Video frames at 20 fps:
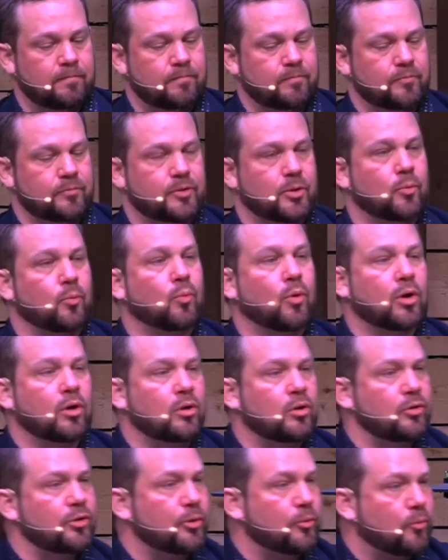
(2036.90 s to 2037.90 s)
The
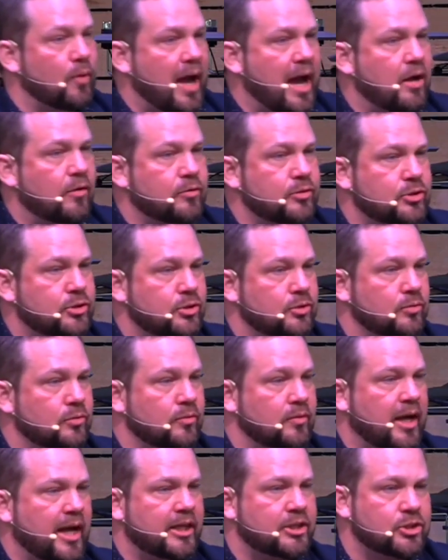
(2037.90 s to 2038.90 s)
world around you,
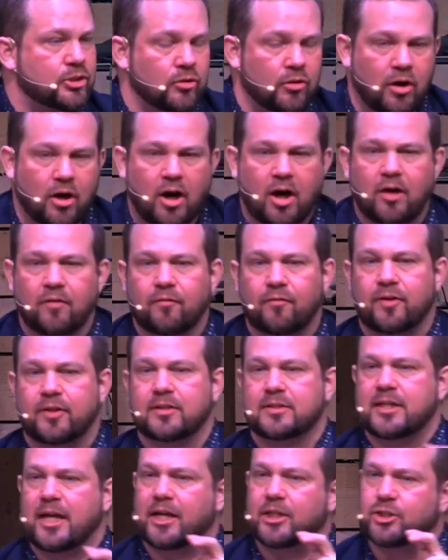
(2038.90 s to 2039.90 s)
at your
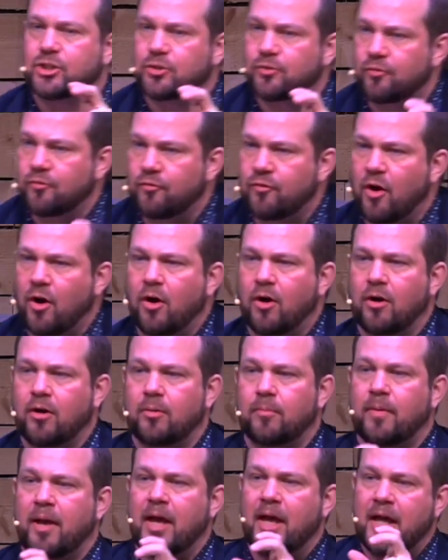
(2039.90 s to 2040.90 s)
office, at your
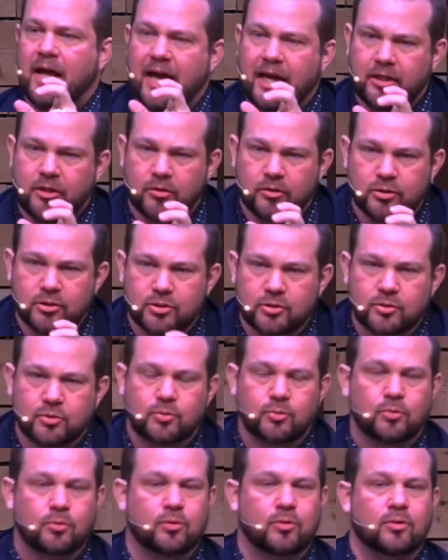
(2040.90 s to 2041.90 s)
farm, at your
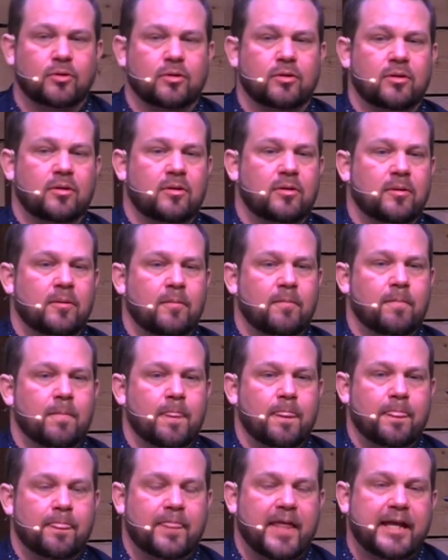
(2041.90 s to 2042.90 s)
school,
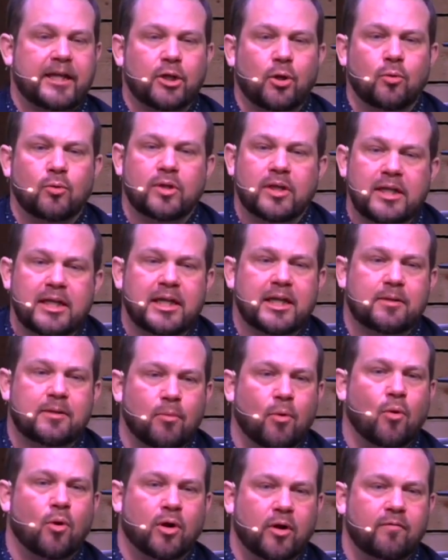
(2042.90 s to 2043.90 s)
they don't need
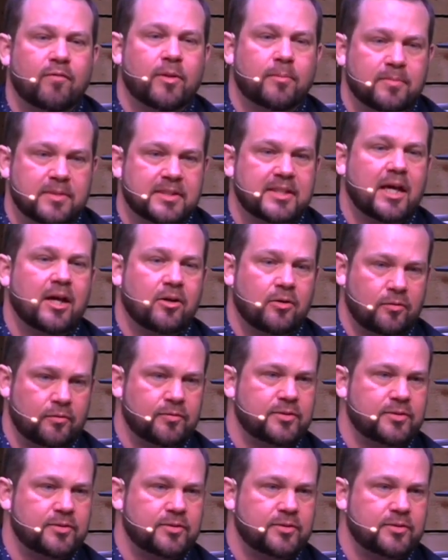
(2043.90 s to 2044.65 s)
more of themselves.